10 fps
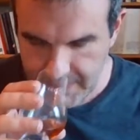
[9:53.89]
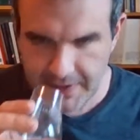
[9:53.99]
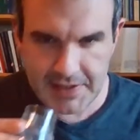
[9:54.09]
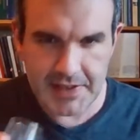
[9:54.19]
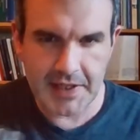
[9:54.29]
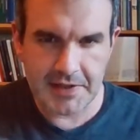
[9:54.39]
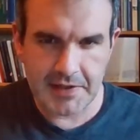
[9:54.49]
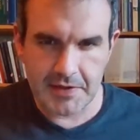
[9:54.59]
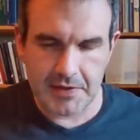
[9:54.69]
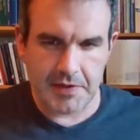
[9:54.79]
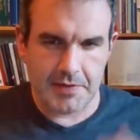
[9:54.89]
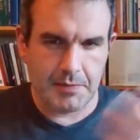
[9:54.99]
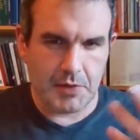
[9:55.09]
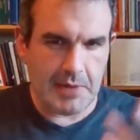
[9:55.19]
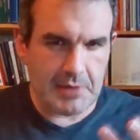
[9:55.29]
It's not, the
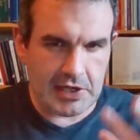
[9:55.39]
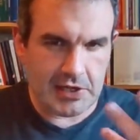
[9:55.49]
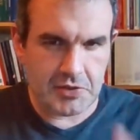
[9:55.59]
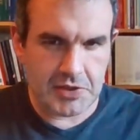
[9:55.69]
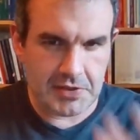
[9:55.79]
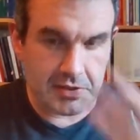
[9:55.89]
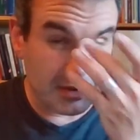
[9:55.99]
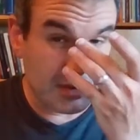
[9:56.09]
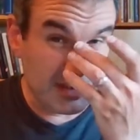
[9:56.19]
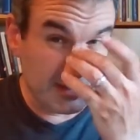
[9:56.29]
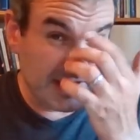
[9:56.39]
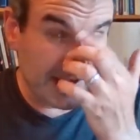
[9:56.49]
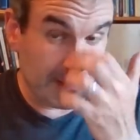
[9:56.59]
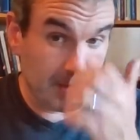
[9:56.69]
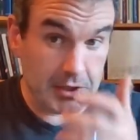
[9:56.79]
primary characteristics are still
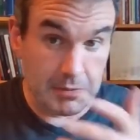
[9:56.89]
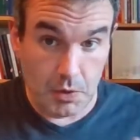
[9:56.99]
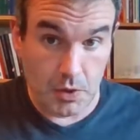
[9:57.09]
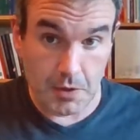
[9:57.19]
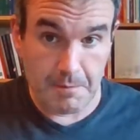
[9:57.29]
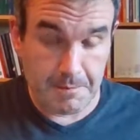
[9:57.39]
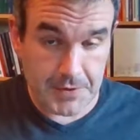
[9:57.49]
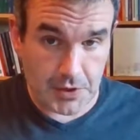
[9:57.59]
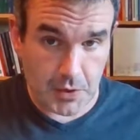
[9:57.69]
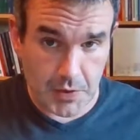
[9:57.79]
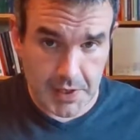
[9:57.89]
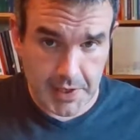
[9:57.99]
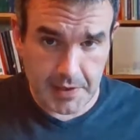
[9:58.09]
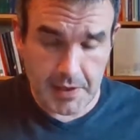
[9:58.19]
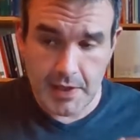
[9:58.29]
there much more so
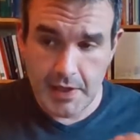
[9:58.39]
than